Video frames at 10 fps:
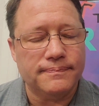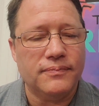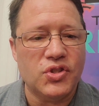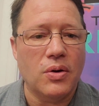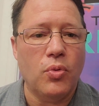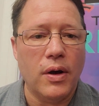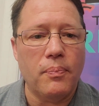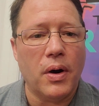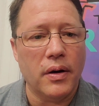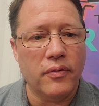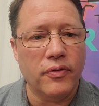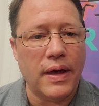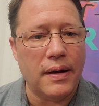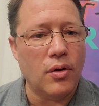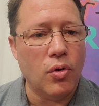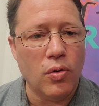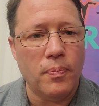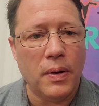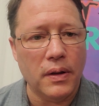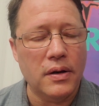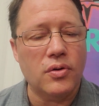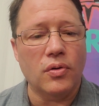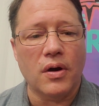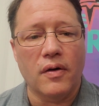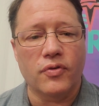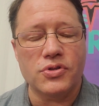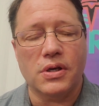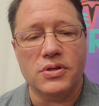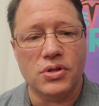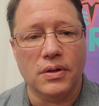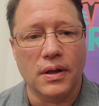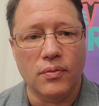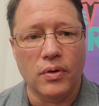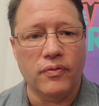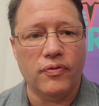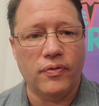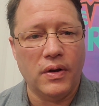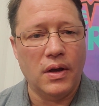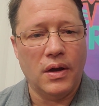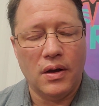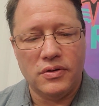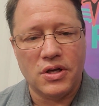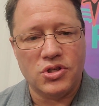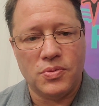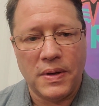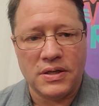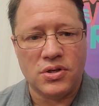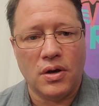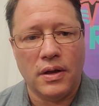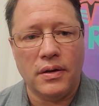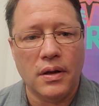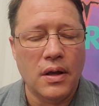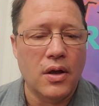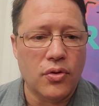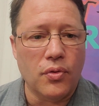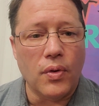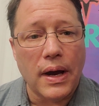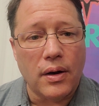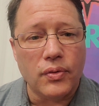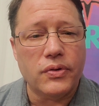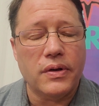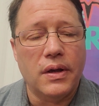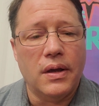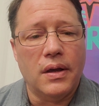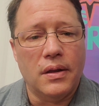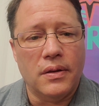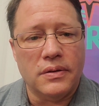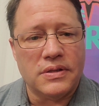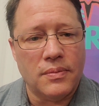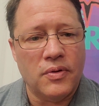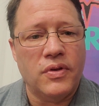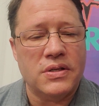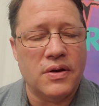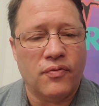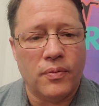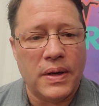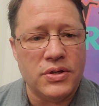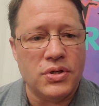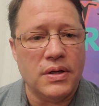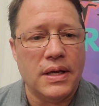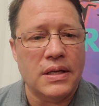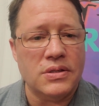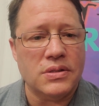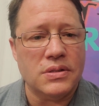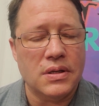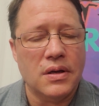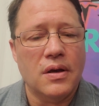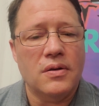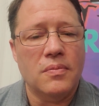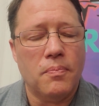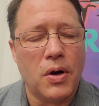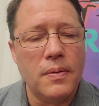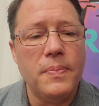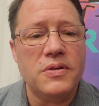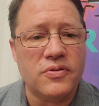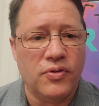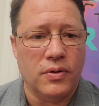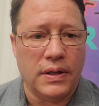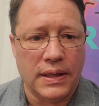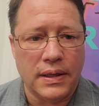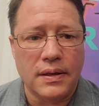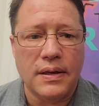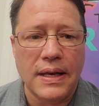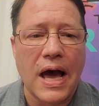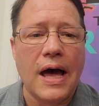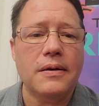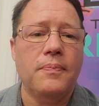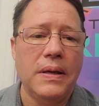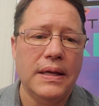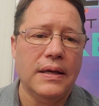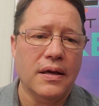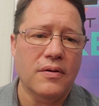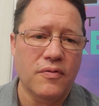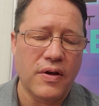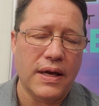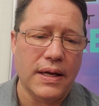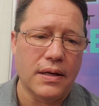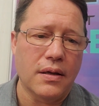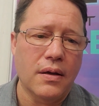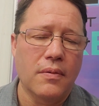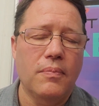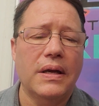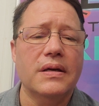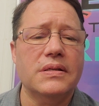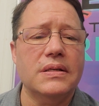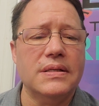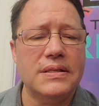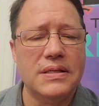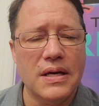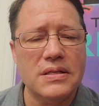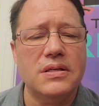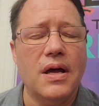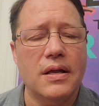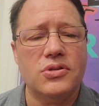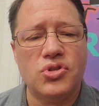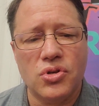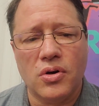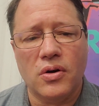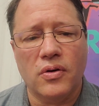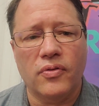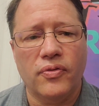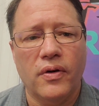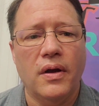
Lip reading: somewhat part of that whole political conversation that we've touched base on throughout, that some of this information is purposefully not being conveyed because it does not serve